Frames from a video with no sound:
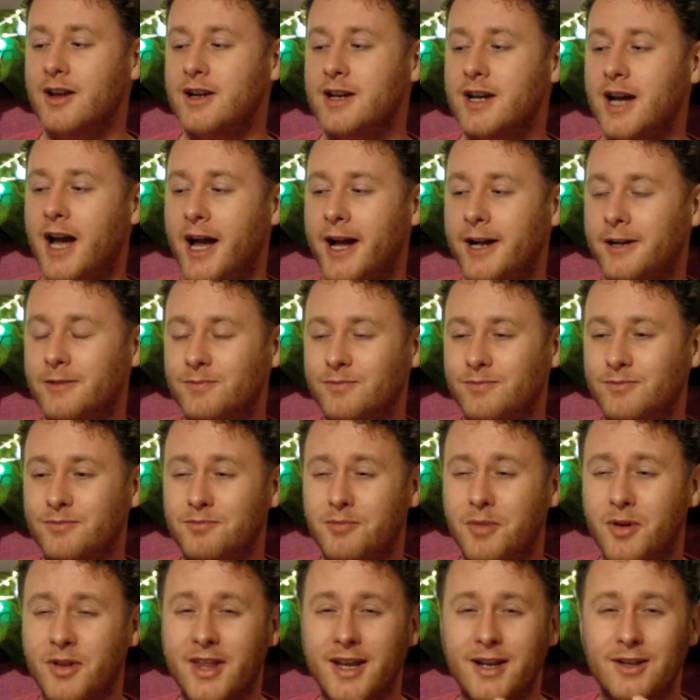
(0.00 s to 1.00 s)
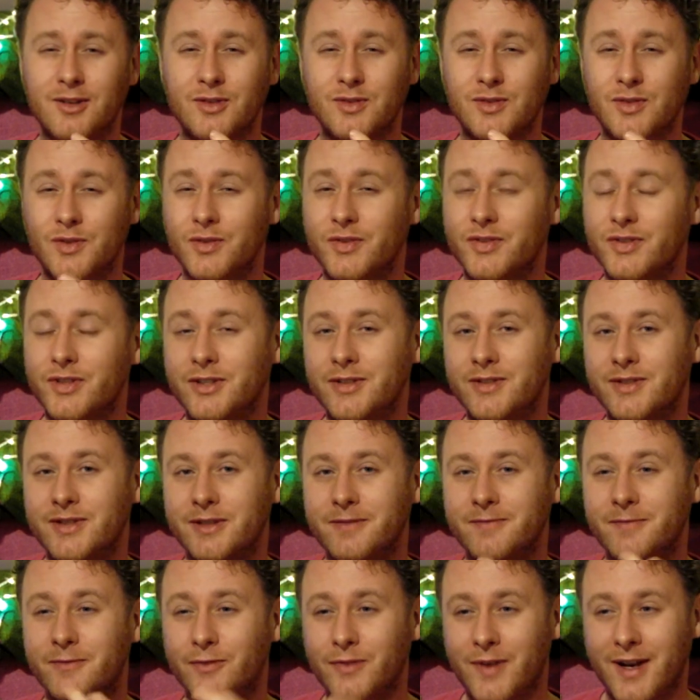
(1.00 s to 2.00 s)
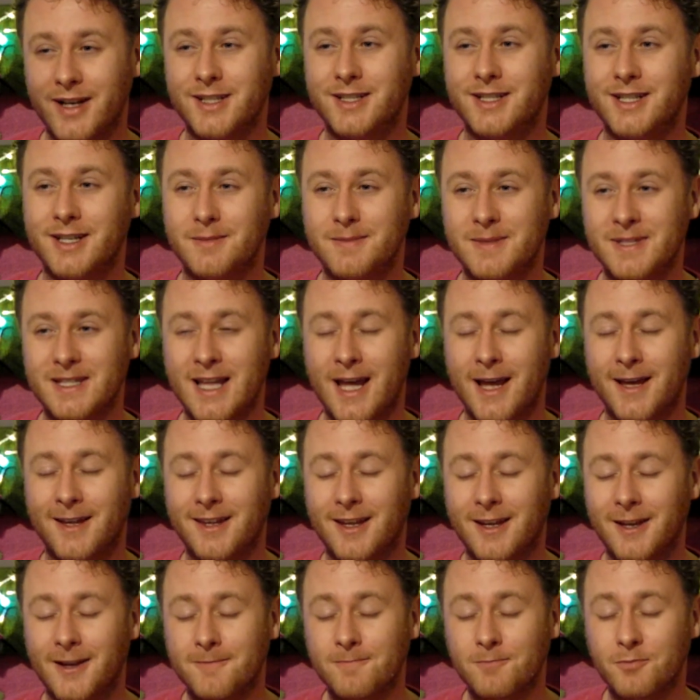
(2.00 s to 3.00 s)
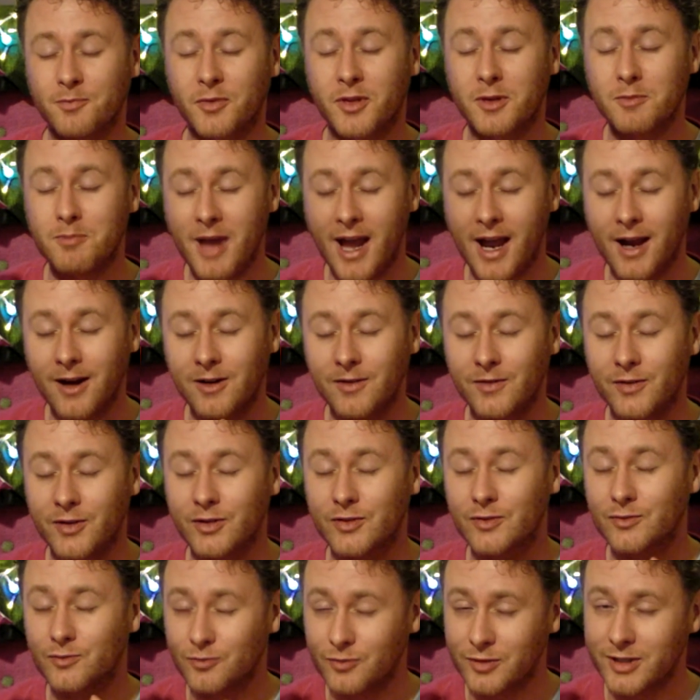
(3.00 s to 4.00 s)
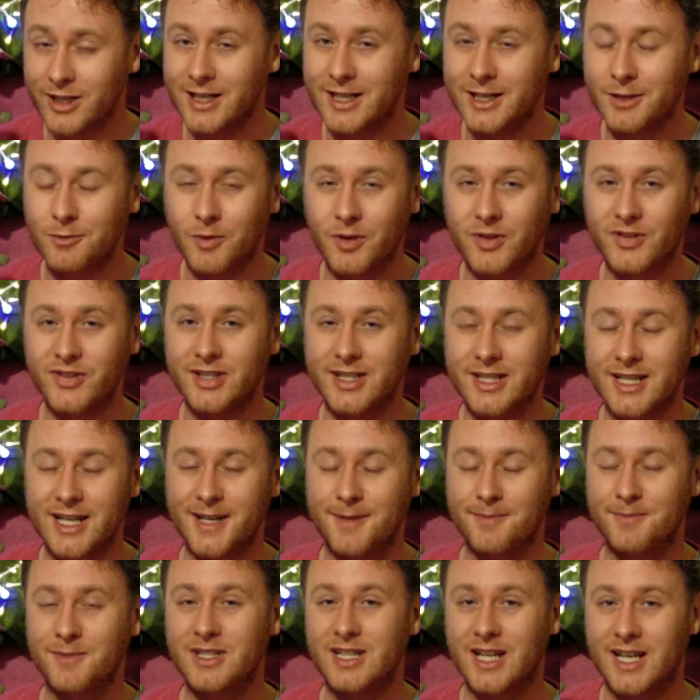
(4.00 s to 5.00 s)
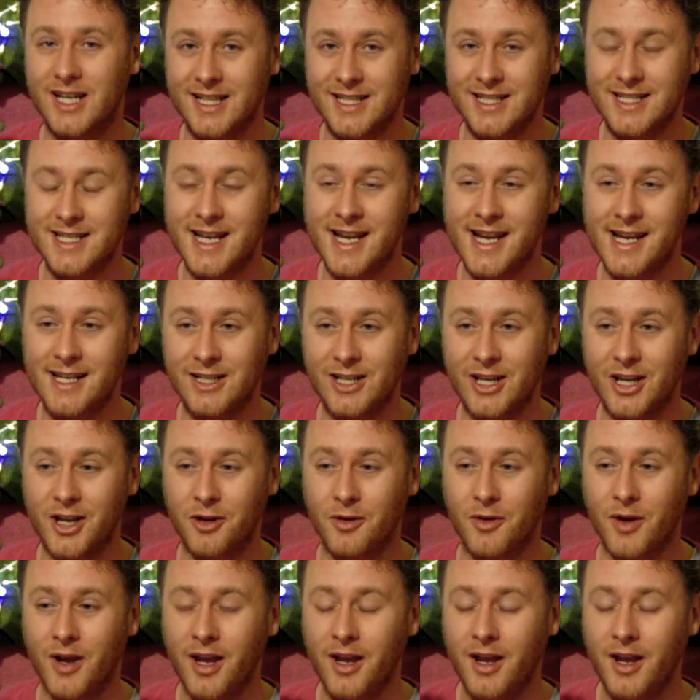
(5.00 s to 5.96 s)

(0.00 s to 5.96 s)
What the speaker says: But there's also some friendships there that the pair of us really wanted him to continue.